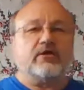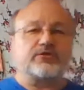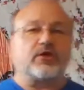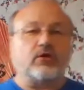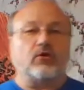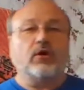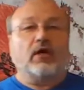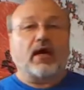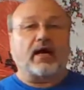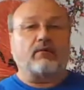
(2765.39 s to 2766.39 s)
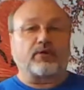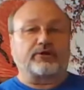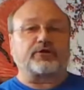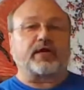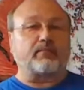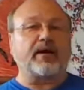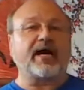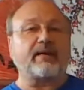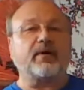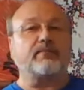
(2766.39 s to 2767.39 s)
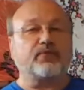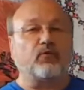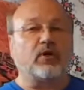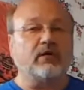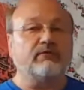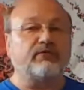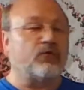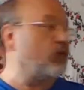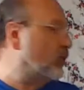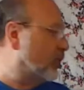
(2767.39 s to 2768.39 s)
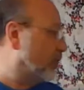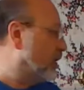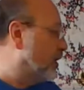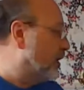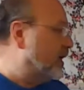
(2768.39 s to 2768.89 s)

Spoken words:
So we're going to try to pop up the one for